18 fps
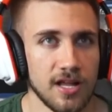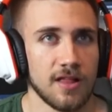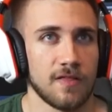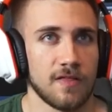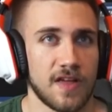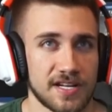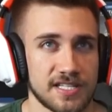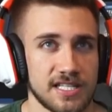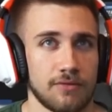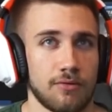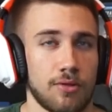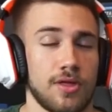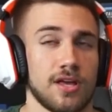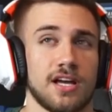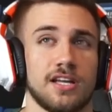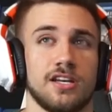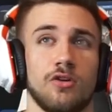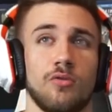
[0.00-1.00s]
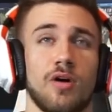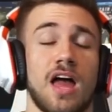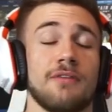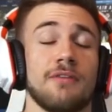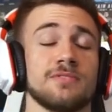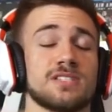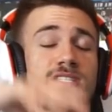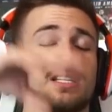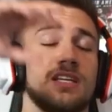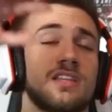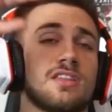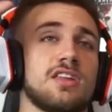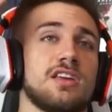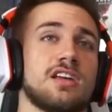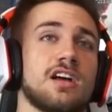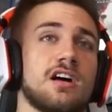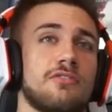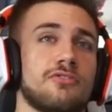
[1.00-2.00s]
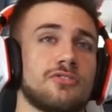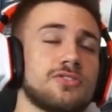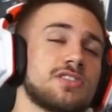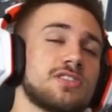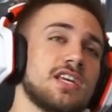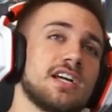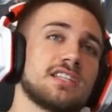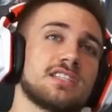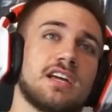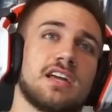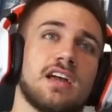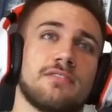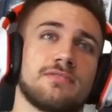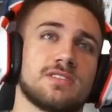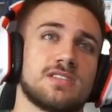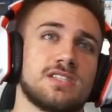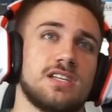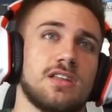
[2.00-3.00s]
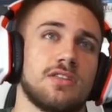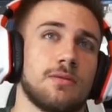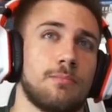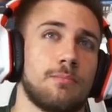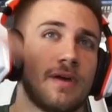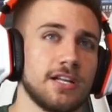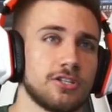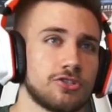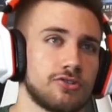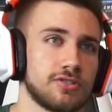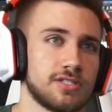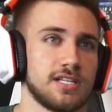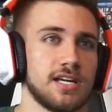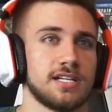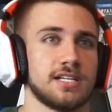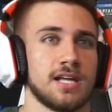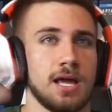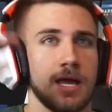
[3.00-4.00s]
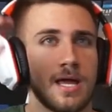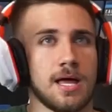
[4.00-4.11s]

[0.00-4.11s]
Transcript: That is everything I know. I haven't seen the covers yet. I haven't seen the pictures yet.